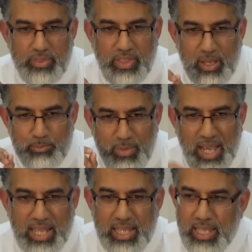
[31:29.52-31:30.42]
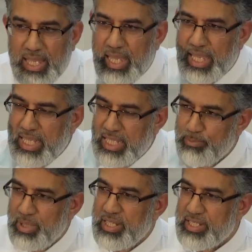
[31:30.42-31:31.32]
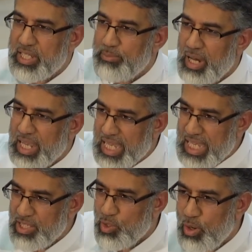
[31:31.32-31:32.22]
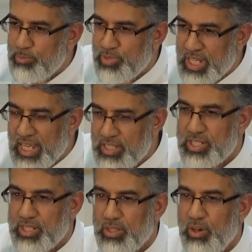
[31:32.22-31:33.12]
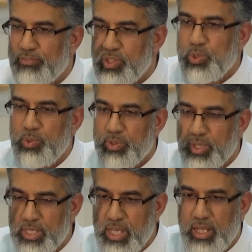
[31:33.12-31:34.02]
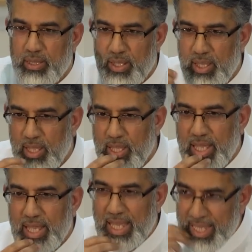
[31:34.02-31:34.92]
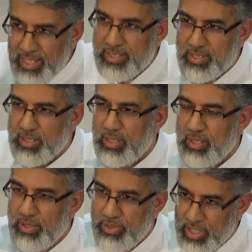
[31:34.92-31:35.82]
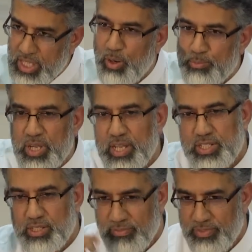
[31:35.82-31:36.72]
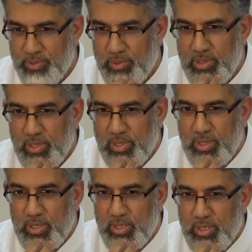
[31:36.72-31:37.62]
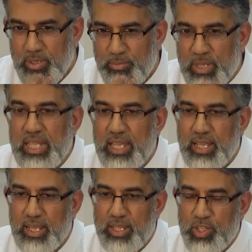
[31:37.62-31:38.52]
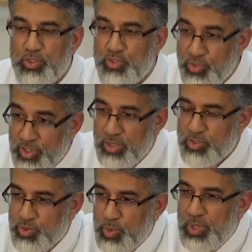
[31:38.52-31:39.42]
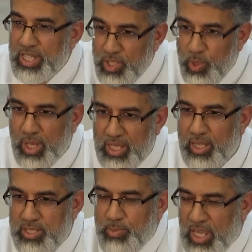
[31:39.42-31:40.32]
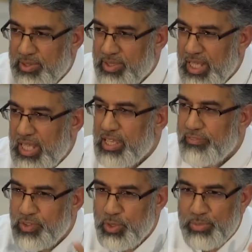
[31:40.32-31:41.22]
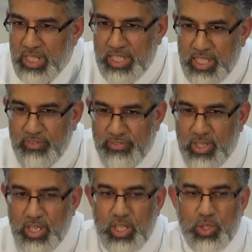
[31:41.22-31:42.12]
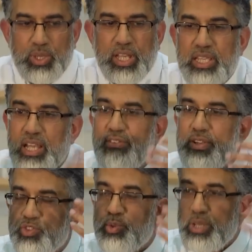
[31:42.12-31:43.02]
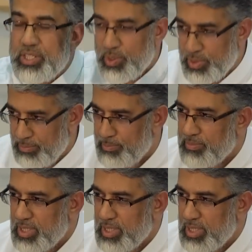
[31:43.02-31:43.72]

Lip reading: that my inability, my incomprehension of you, Ya Allah, is the comprehension of you. Meaning, you truly know Allah subhanahu wa ta'ala. If you believe, you can never truly know Him.